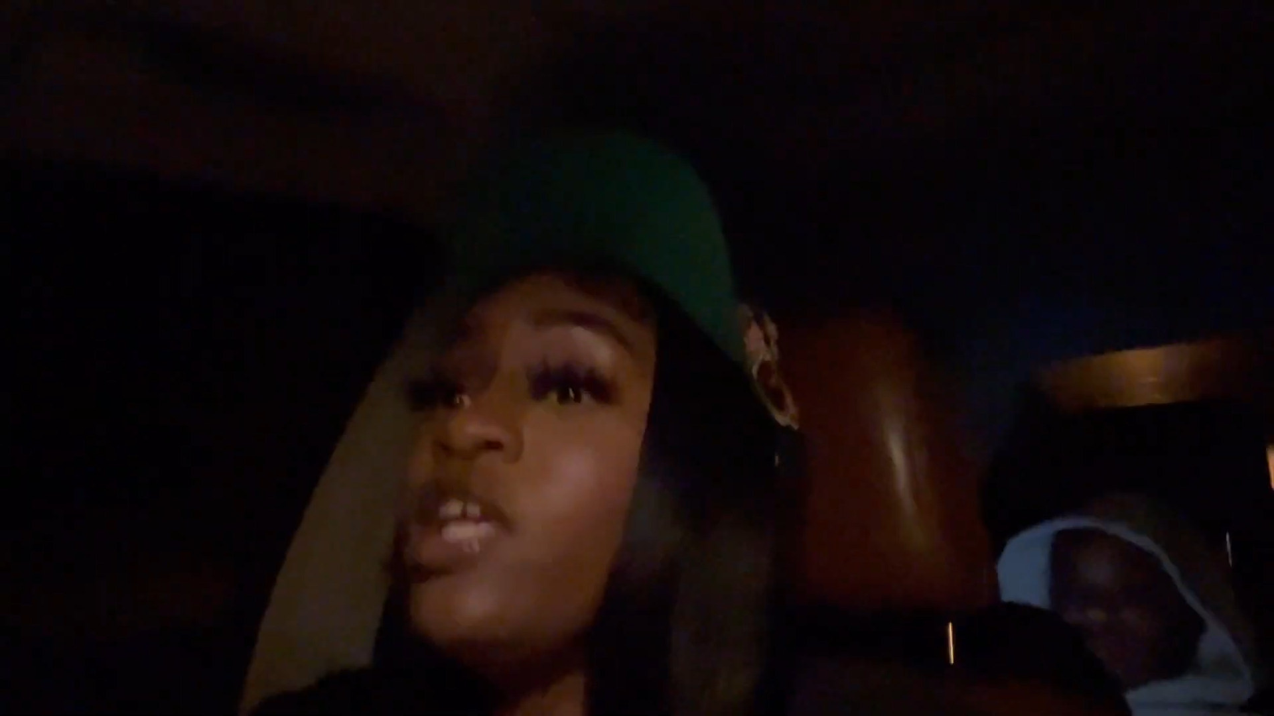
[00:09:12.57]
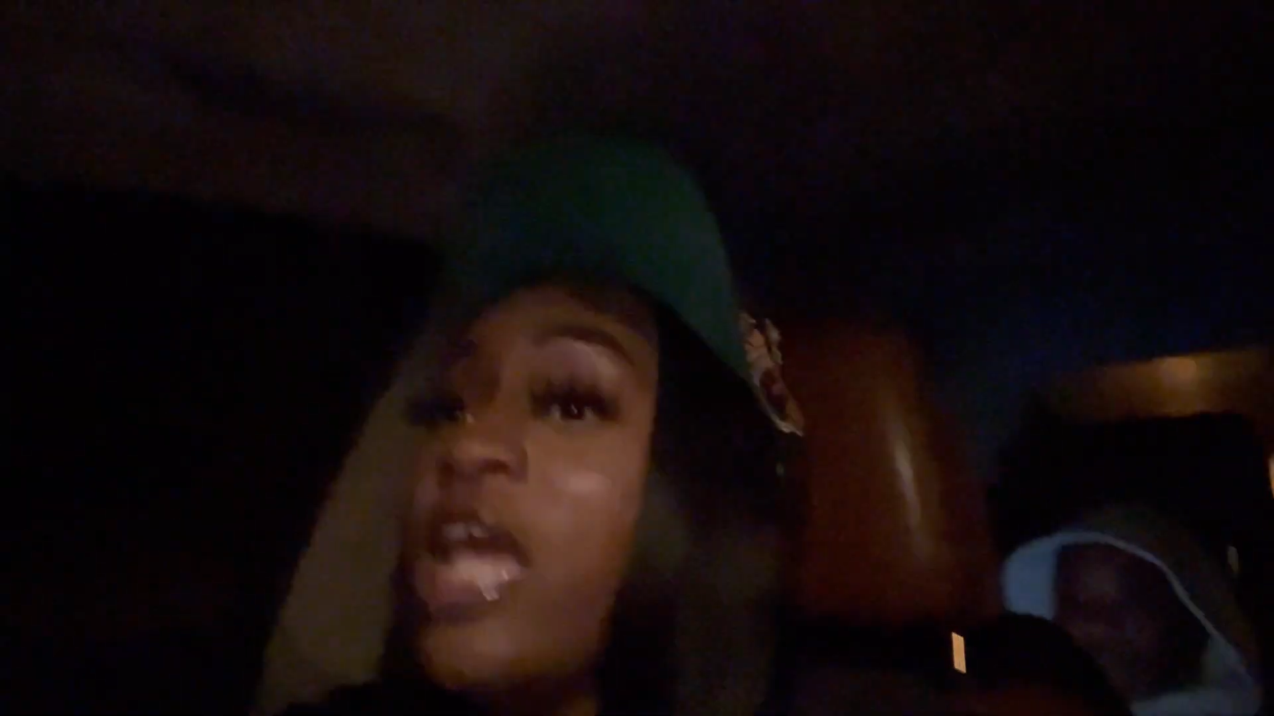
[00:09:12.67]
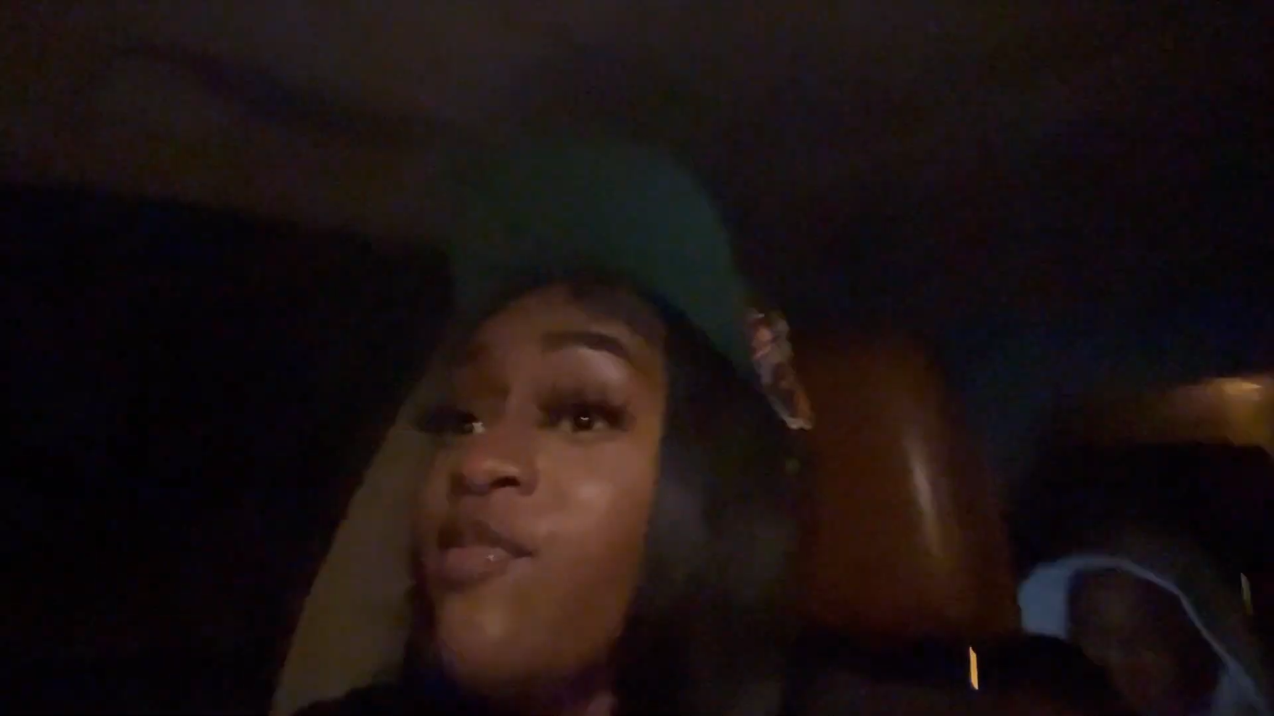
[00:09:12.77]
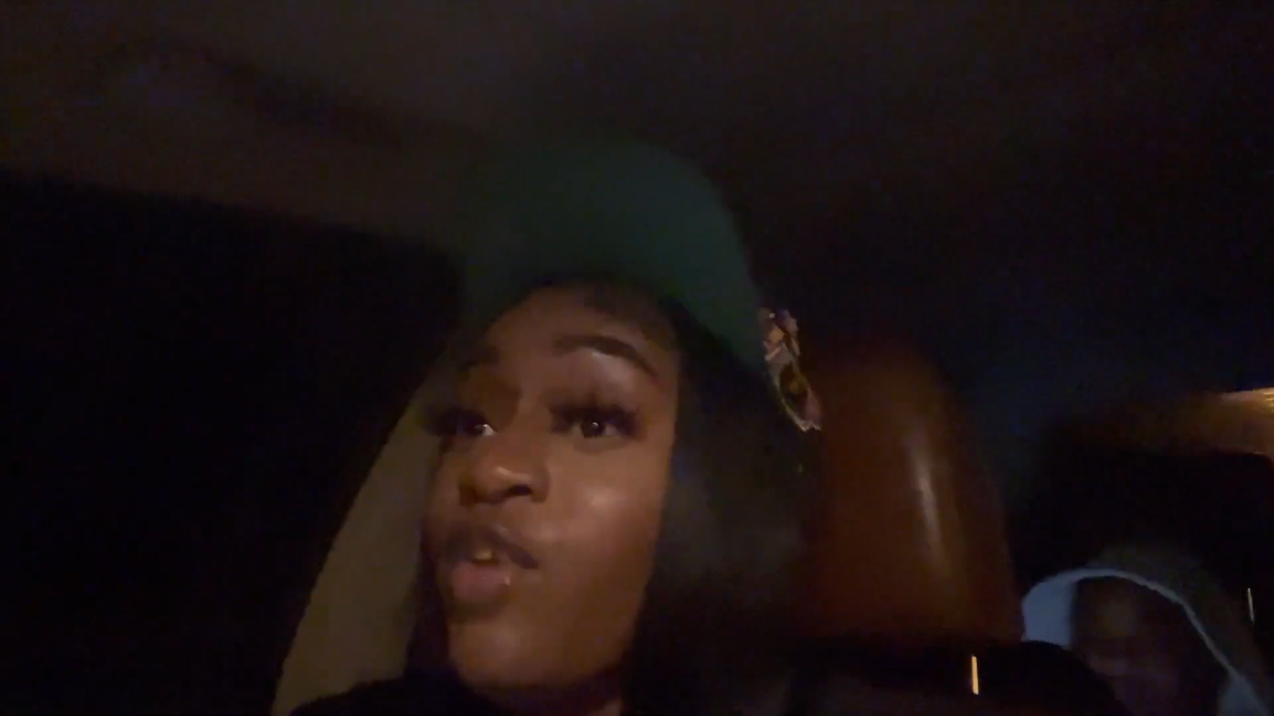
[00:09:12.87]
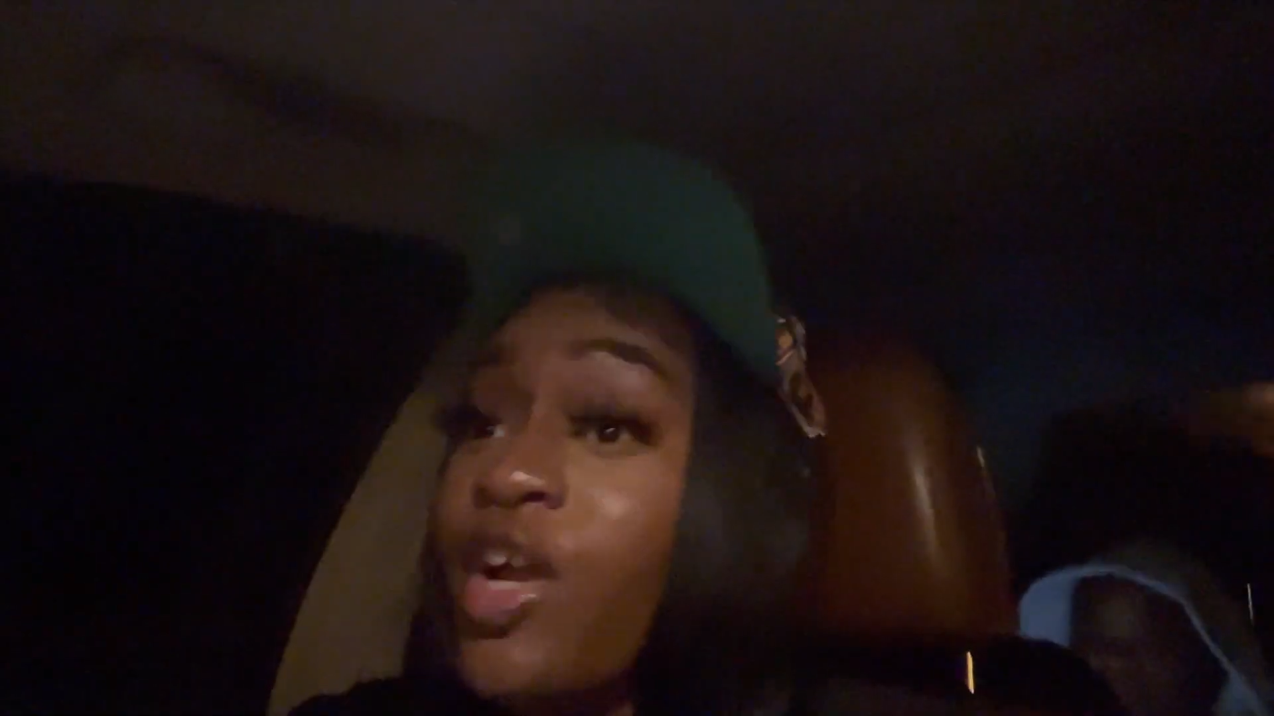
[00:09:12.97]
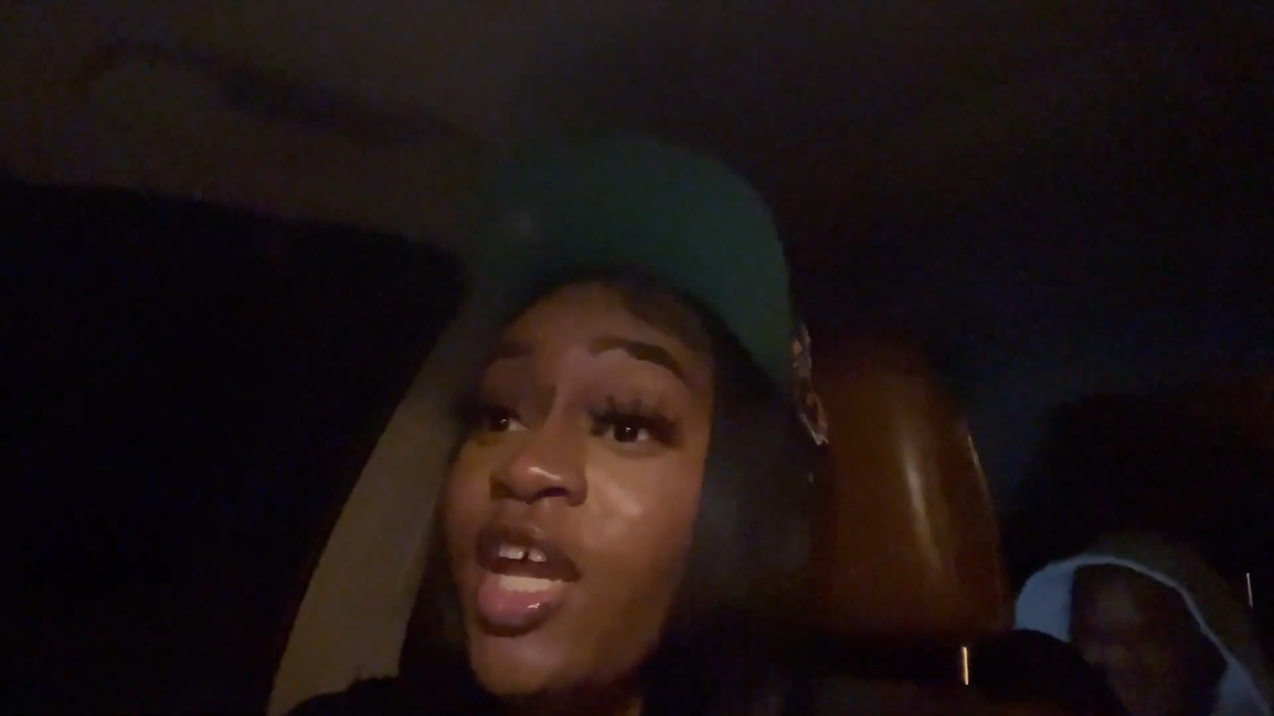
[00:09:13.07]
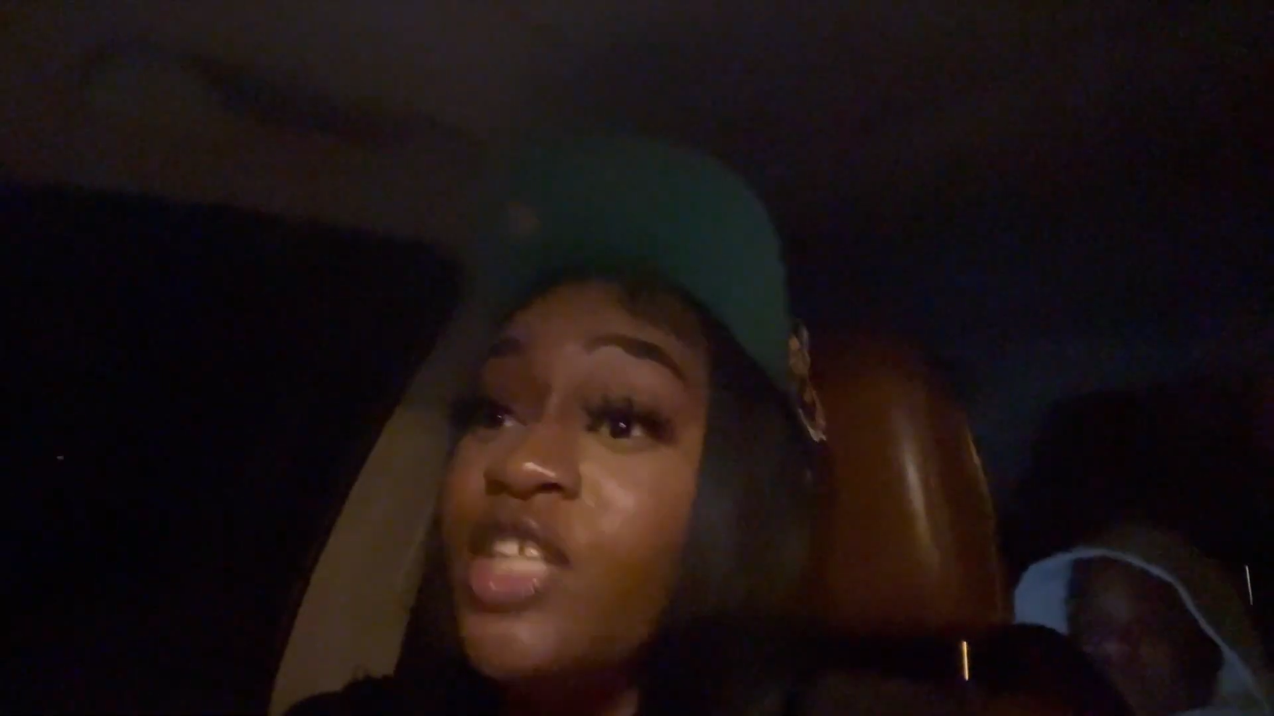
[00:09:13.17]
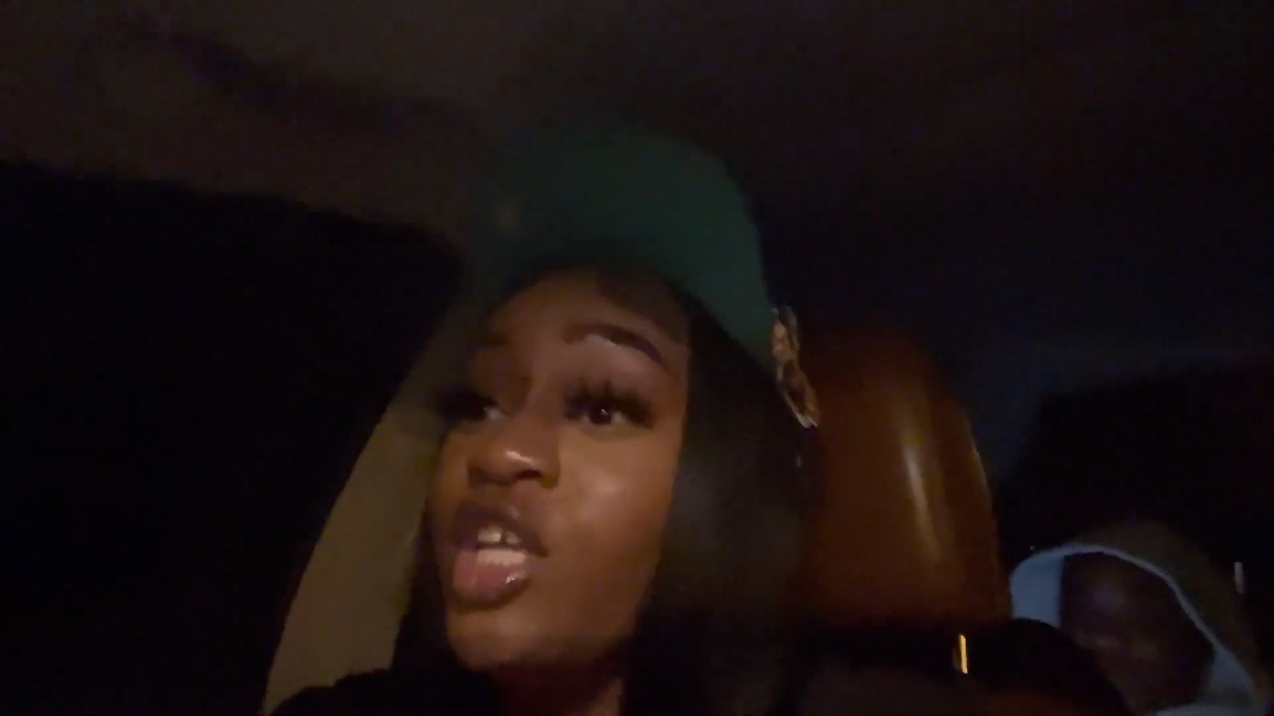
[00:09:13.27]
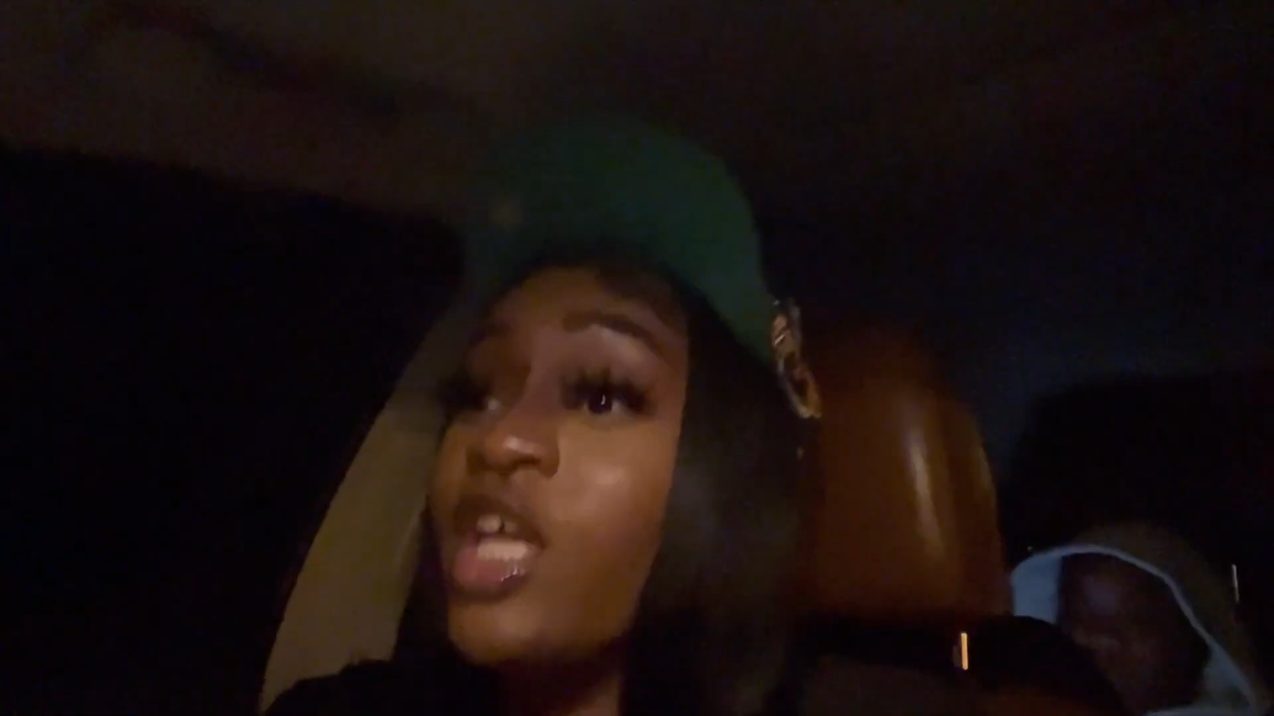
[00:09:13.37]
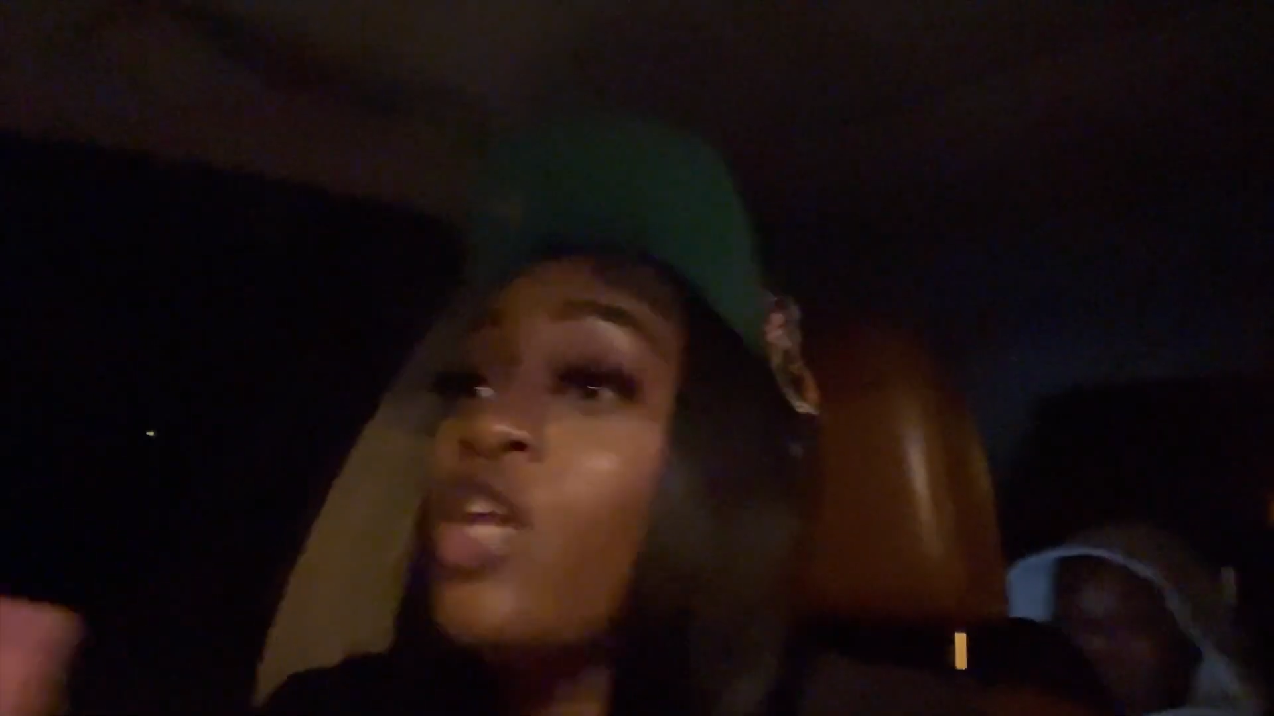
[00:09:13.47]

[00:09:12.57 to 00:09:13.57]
gave her a handshake.